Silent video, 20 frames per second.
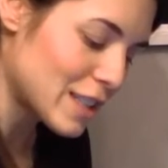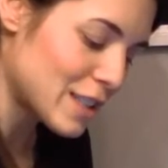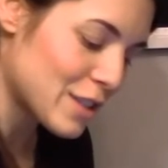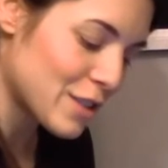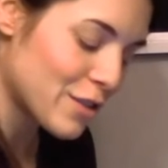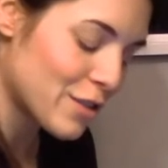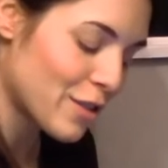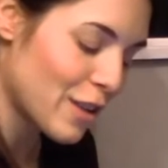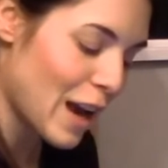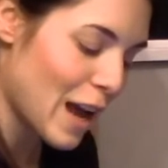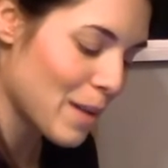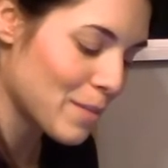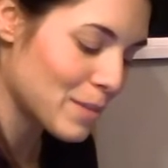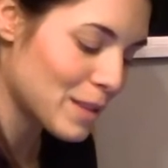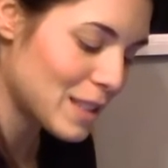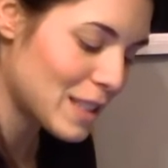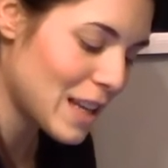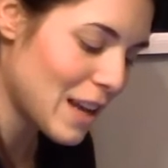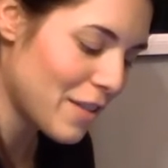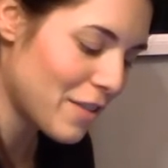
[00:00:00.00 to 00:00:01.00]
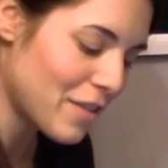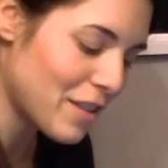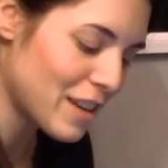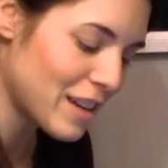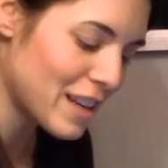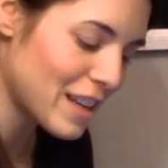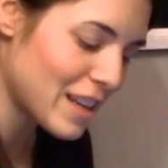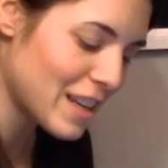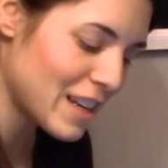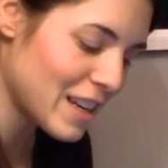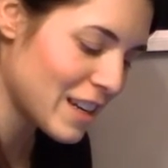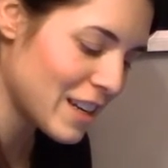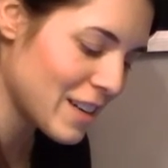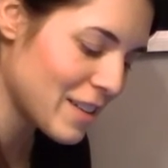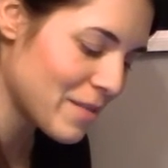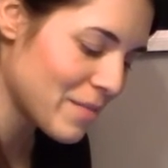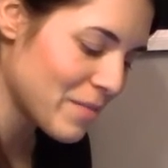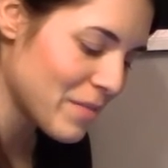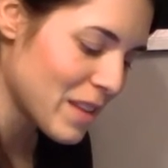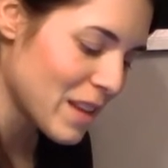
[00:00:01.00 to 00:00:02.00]
to grab
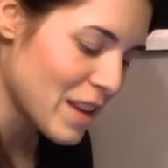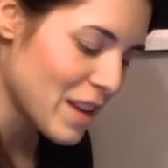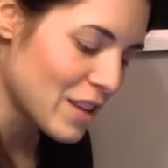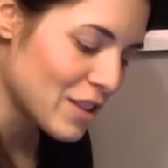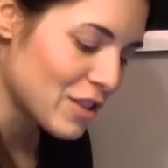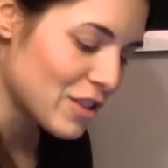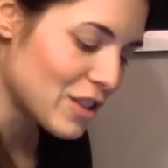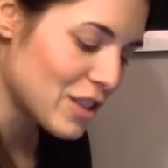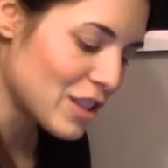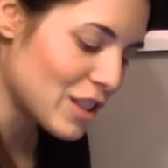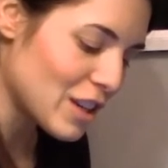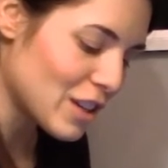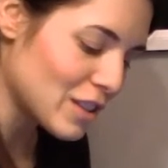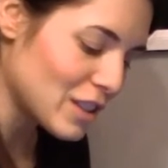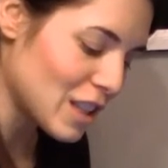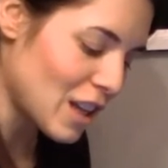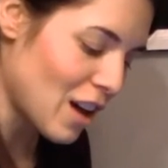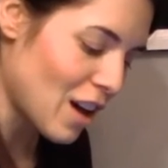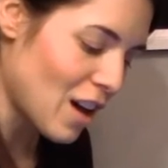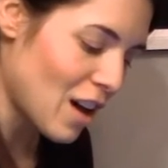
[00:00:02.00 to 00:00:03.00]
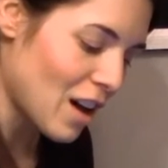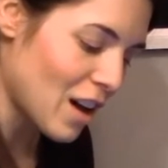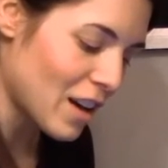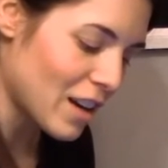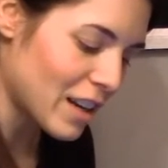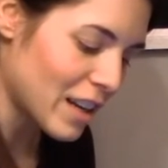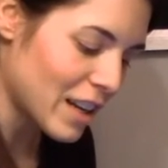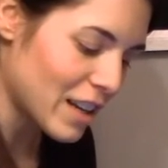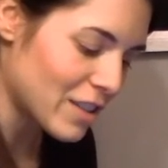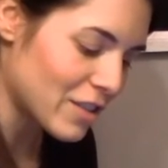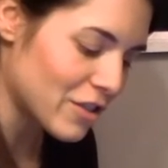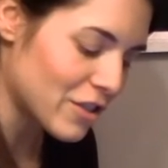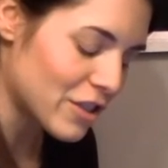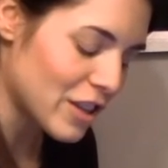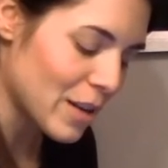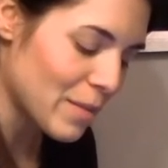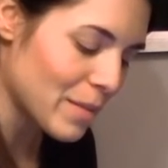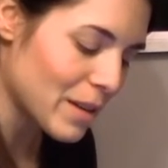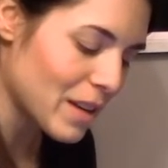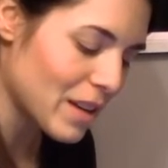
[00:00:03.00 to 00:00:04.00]
Stephanie. She goes on, and
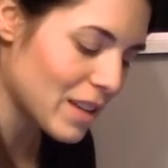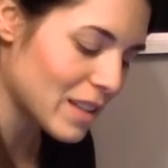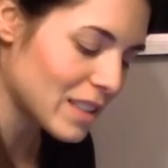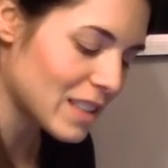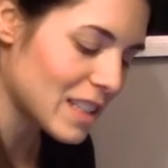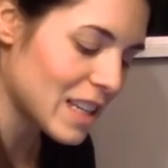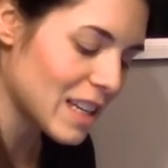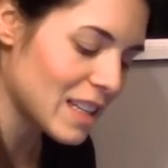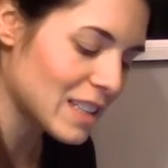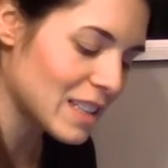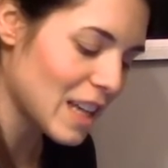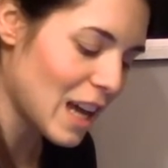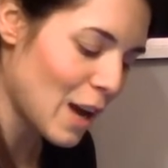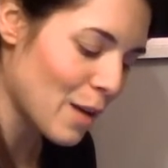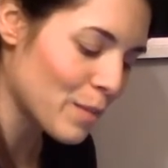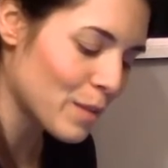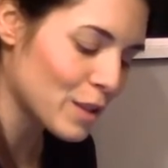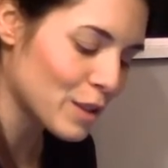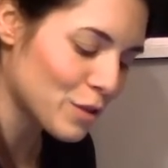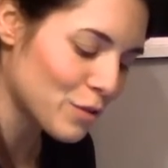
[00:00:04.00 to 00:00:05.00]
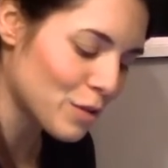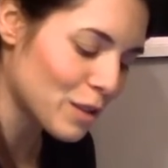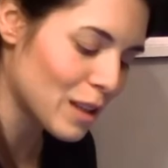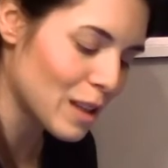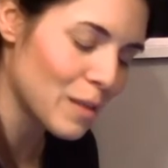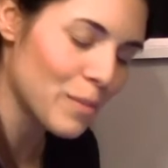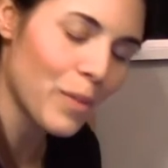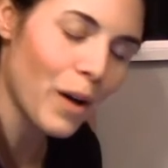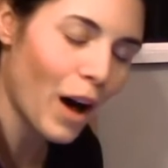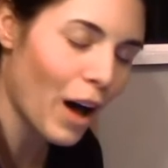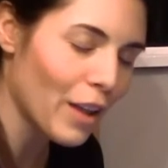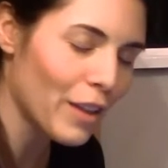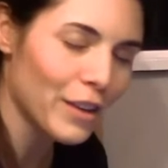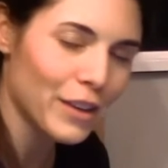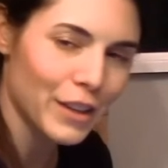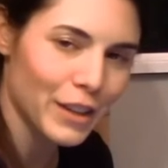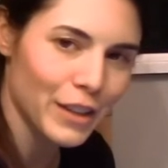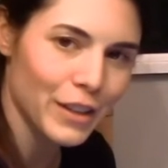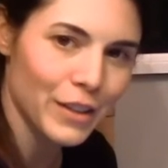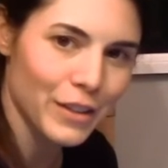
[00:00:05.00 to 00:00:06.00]
Gemma says, I must really
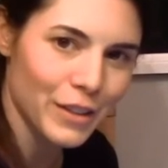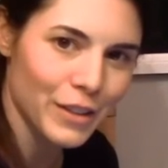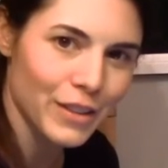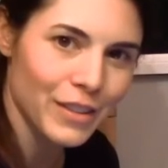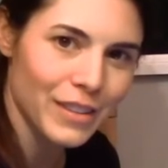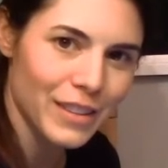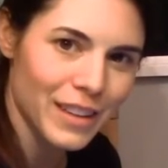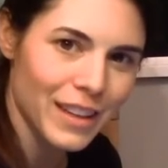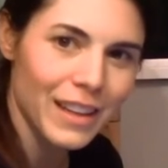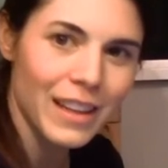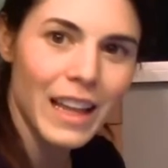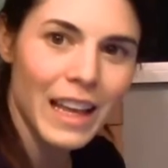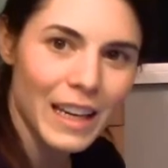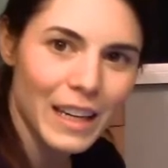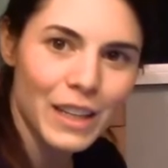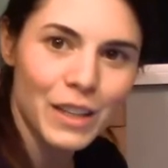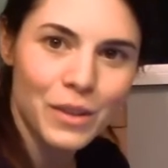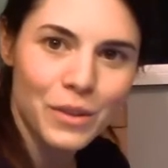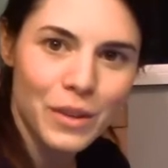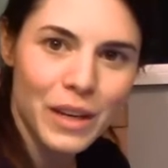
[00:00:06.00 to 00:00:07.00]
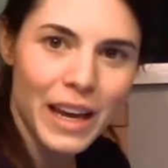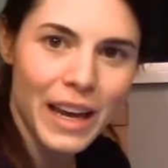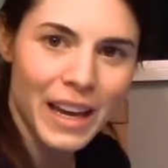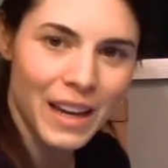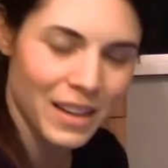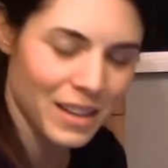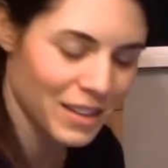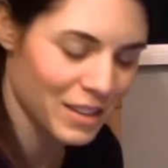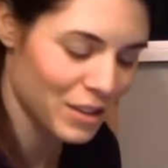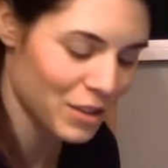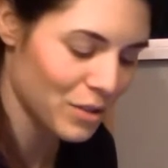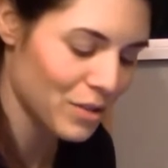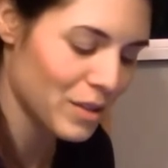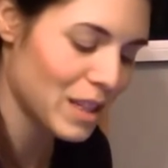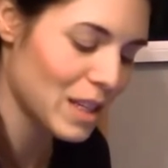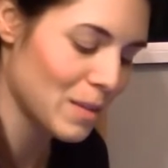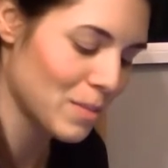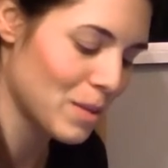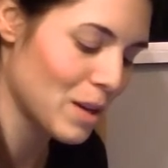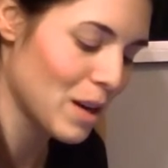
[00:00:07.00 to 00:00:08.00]
bother you, that like you can't, you
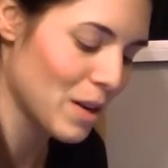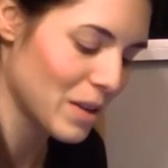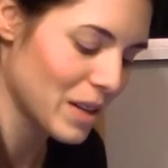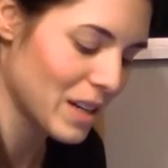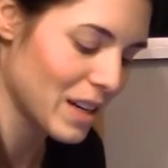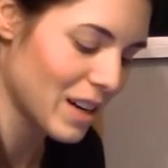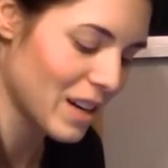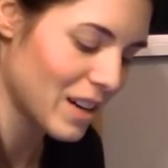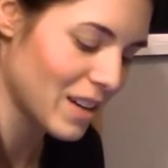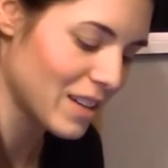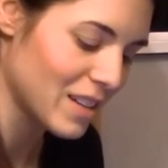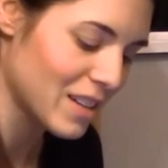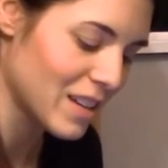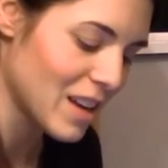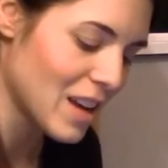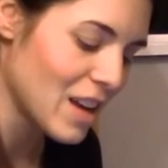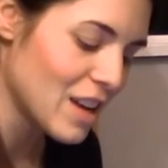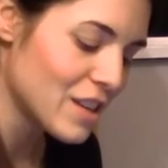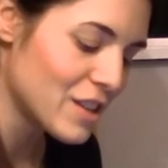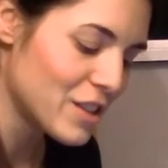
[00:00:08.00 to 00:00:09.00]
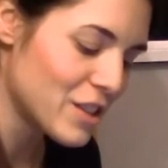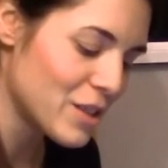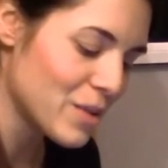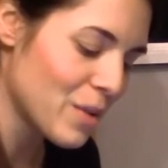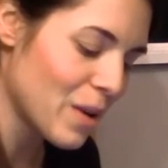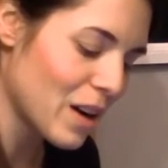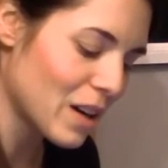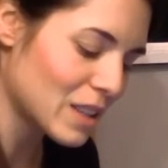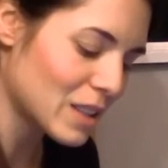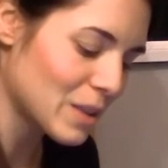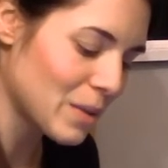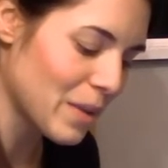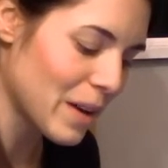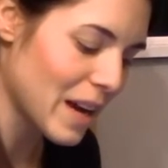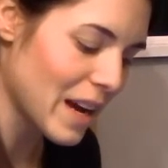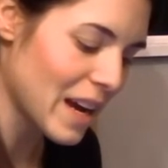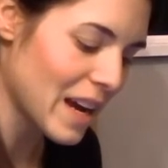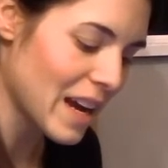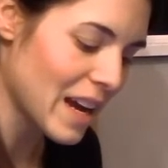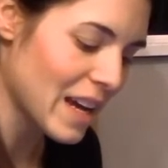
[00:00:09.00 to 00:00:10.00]
keep going on. She walks
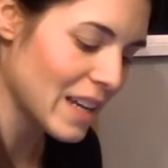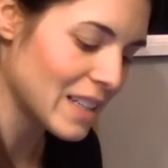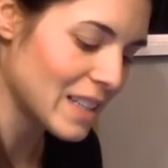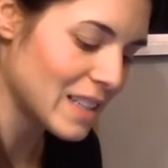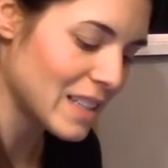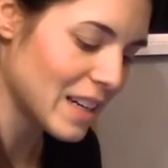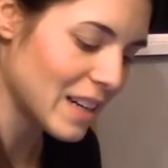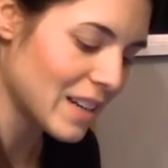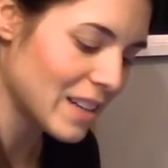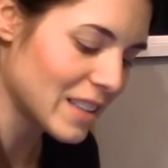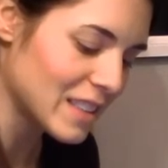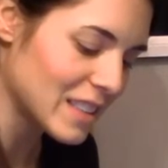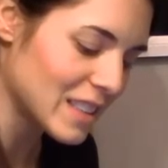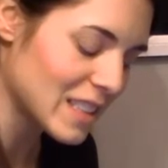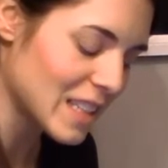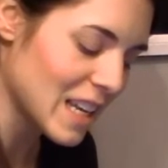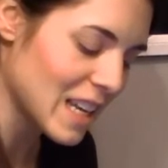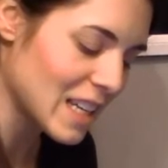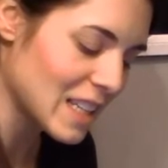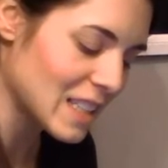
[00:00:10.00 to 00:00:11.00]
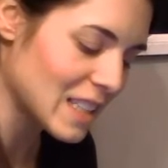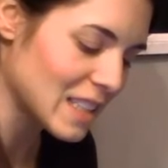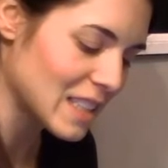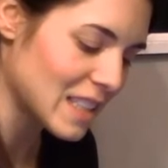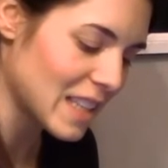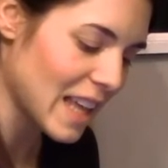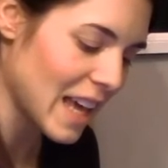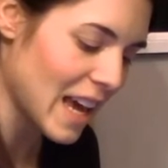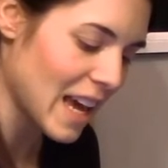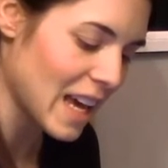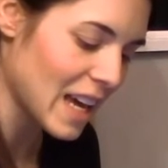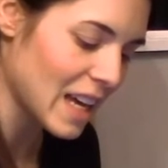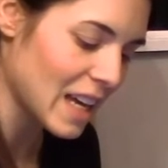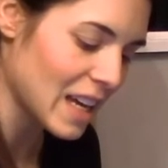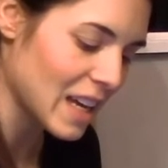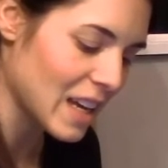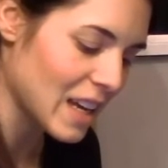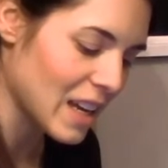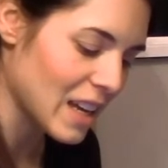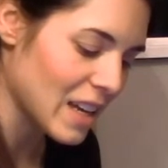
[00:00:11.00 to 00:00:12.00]
away, and Darren says
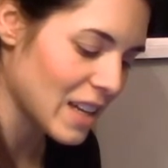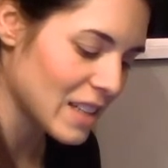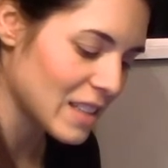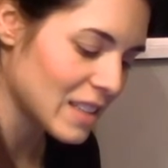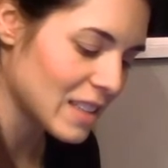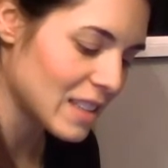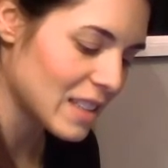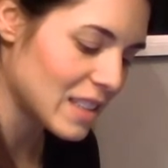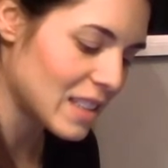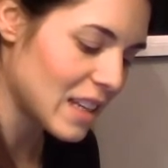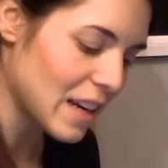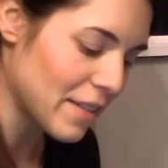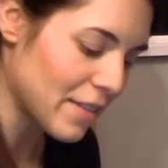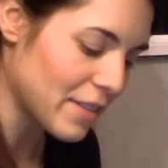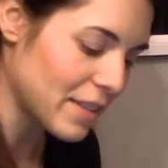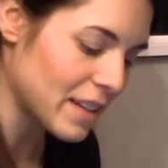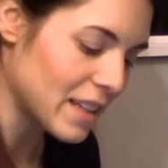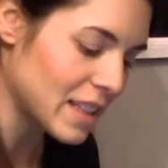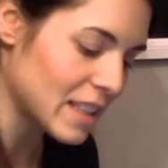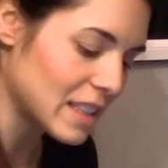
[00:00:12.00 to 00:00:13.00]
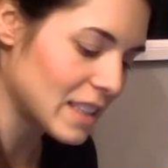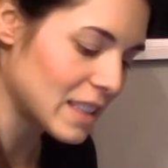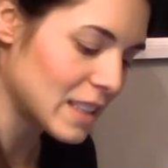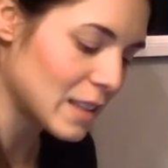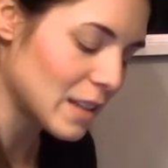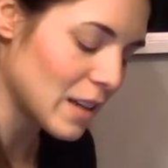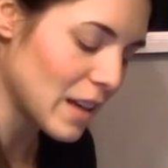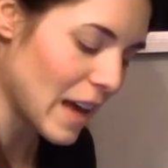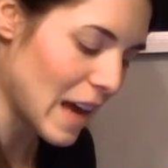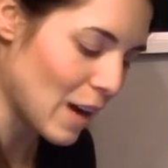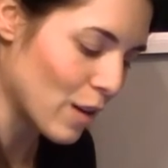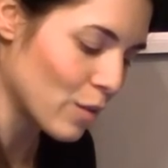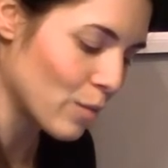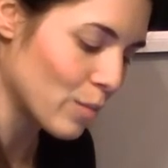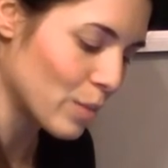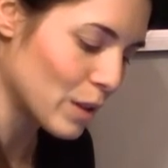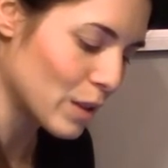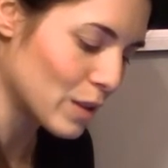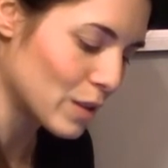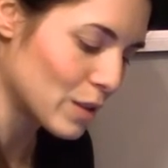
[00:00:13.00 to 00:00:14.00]
that Stephanie's
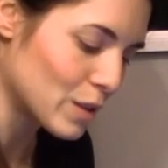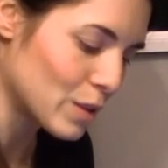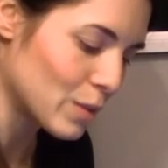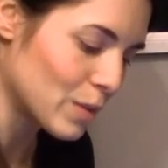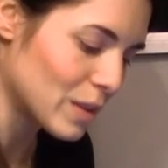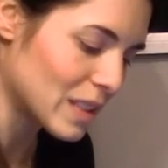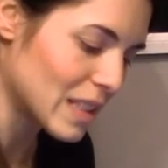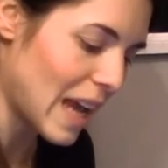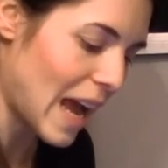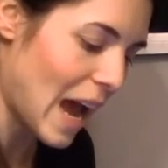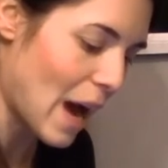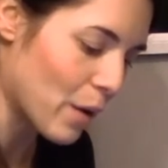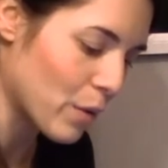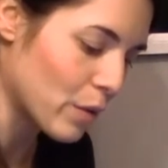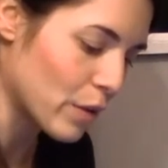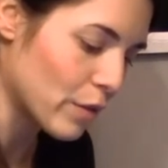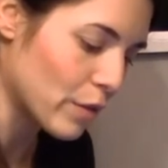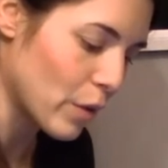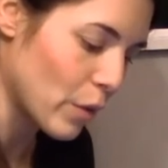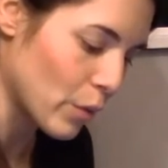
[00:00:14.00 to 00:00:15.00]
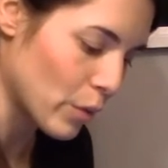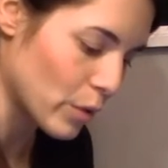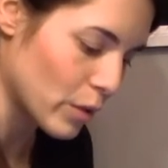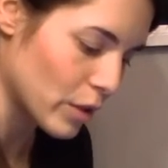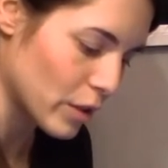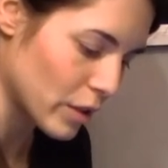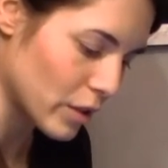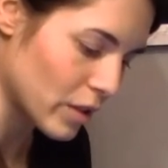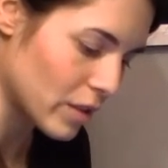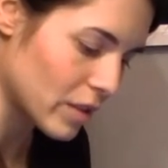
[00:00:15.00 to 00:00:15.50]
outburst was out of order.